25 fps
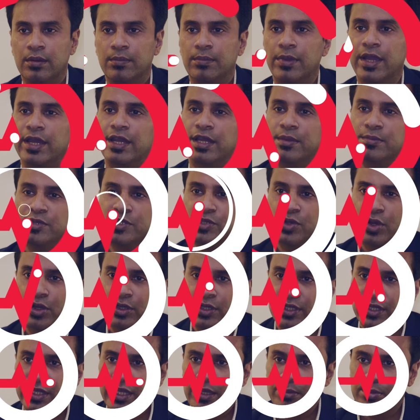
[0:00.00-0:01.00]
My name is
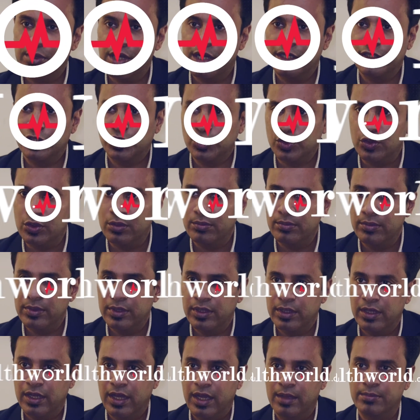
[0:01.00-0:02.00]
Dr. Debraj Shome.
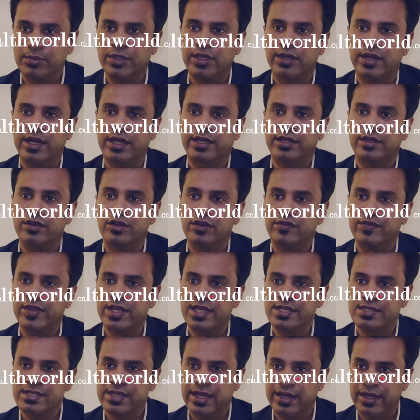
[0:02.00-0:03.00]
I'm director of
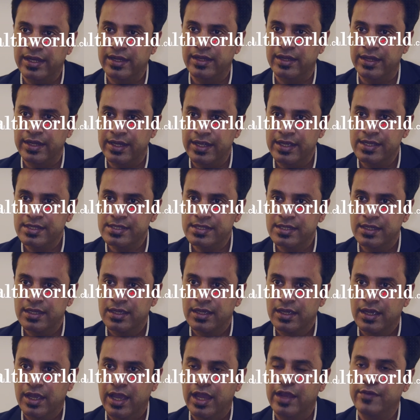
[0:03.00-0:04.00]
the Esthetic Clinics
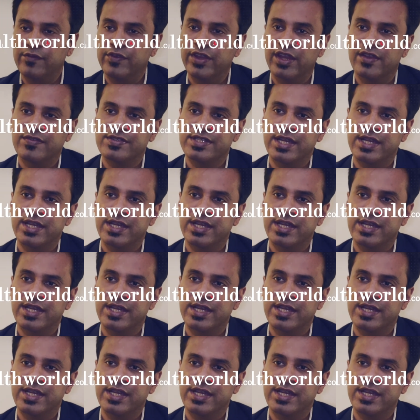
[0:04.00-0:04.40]
and we have